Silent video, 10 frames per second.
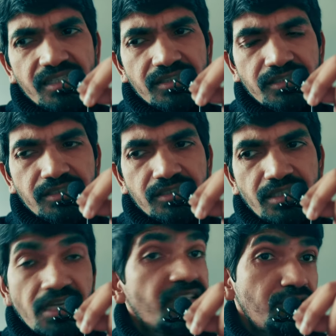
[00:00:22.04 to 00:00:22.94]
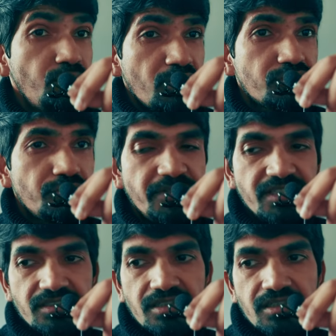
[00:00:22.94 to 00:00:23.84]
she wants to
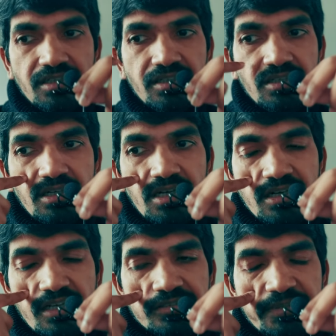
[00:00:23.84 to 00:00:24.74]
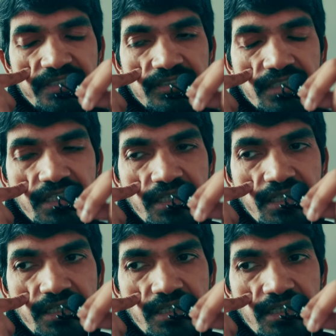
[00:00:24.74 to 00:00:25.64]
bring her husband
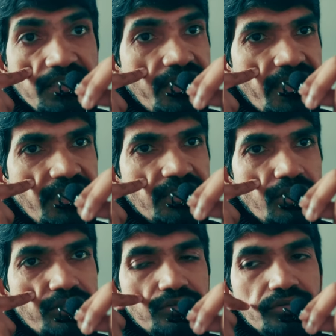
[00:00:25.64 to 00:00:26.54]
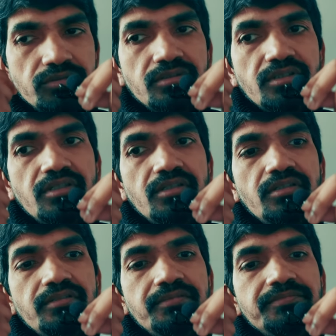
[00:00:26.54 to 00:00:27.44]
in Ireland also,
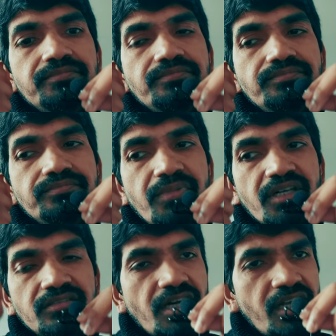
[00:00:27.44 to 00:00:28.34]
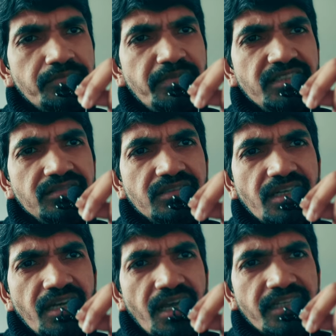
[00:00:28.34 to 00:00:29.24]
but the husband
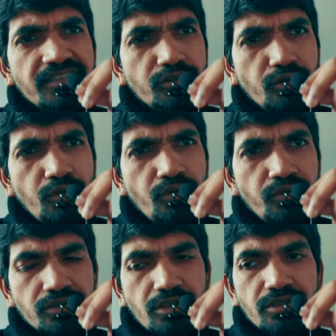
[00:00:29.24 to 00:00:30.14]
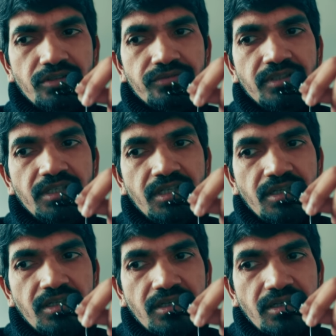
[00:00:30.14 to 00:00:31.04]
has no sort of
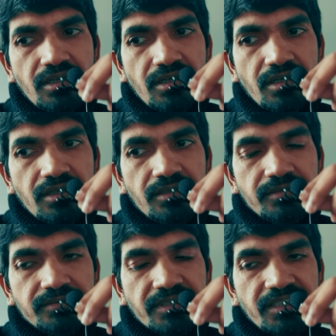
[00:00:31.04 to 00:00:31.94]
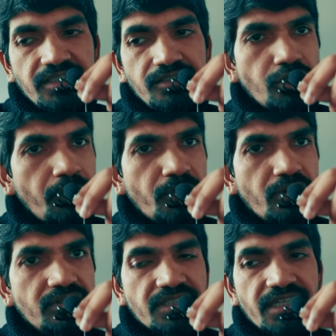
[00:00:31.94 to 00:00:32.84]
any job
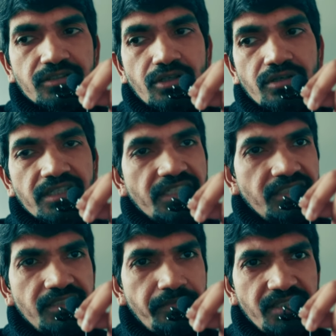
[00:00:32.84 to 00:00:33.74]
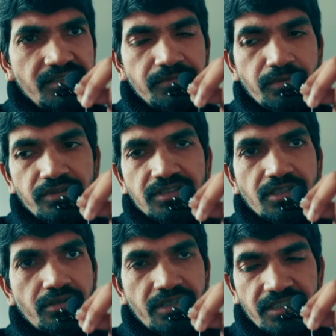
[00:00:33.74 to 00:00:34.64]
contract or any PhD
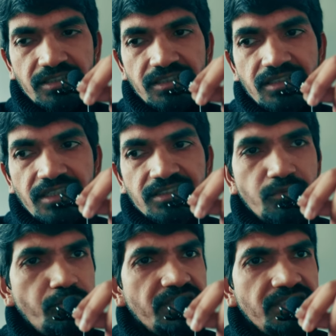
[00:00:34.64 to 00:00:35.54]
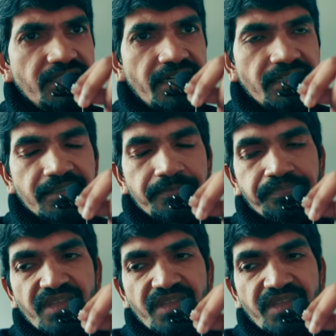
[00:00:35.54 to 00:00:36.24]
position or anything at the moment in Ireland.